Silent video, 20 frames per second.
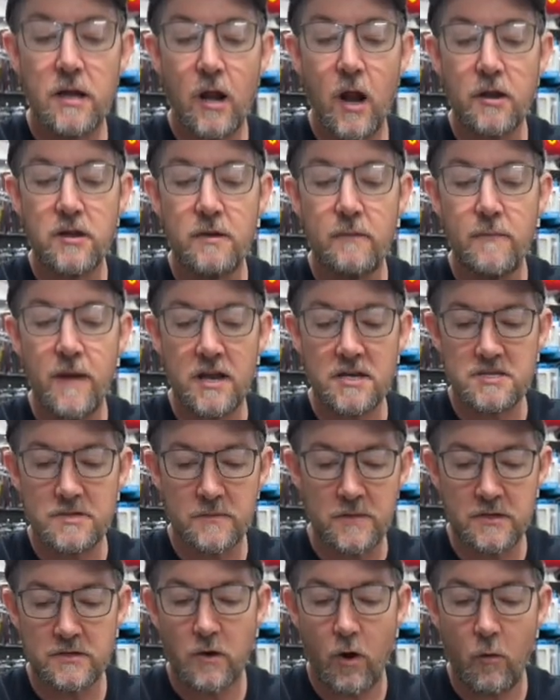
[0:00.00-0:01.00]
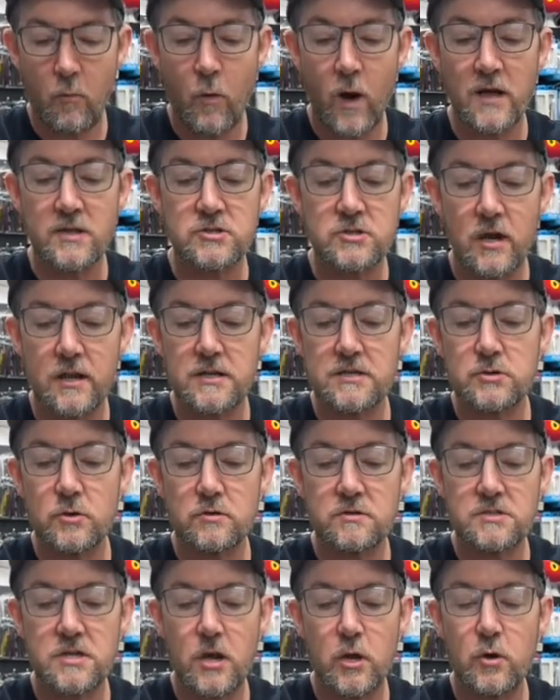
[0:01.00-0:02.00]
know, your measurement on one side. It's
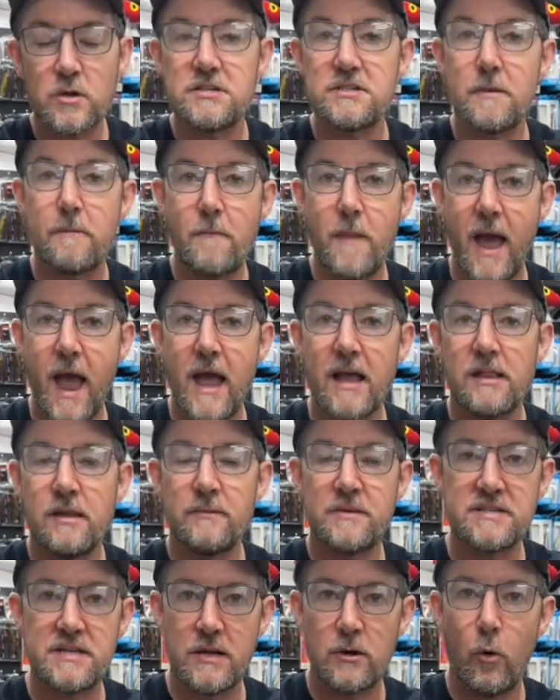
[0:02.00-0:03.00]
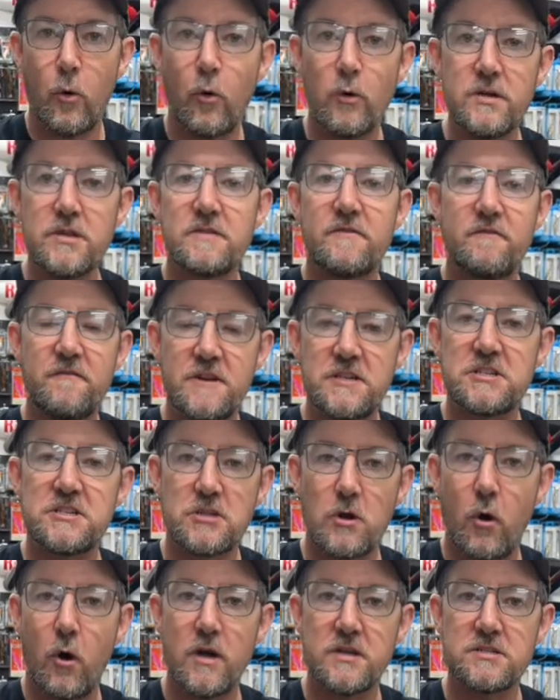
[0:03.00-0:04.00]
also got your bag limits and all your fish
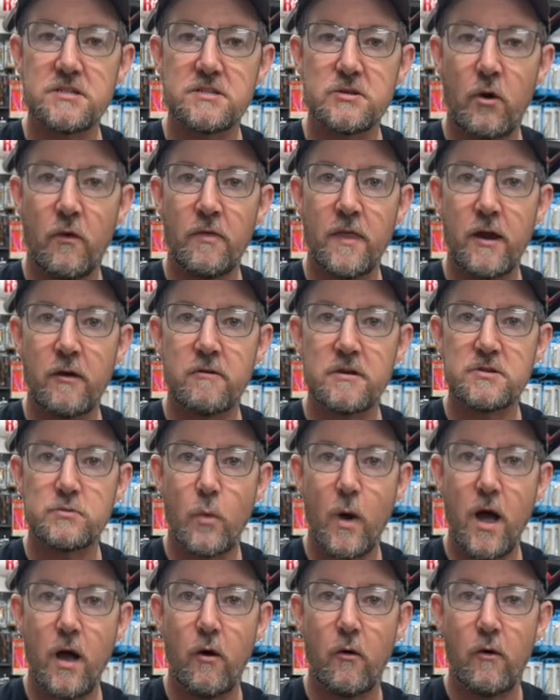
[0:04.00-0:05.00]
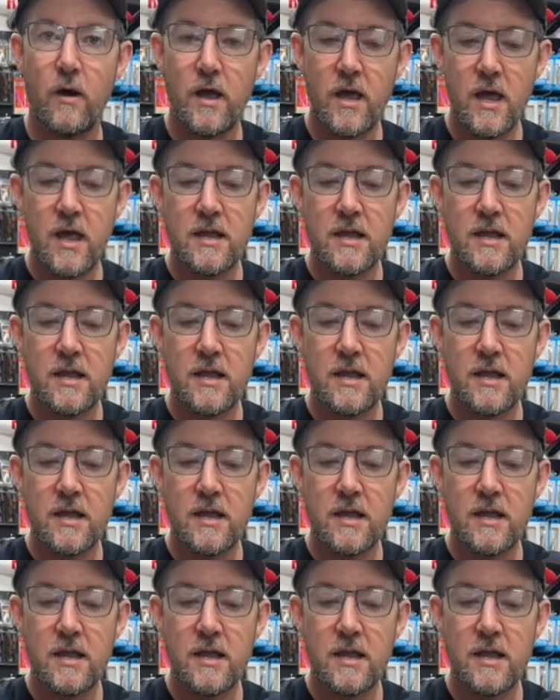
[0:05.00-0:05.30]
sizes on there as well.